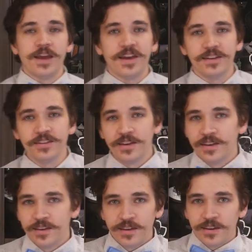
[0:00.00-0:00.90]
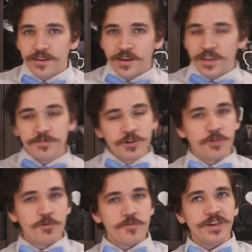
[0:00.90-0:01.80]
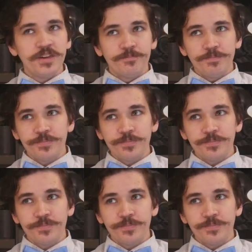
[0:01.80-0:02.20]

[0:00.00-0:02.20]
And even though the movie,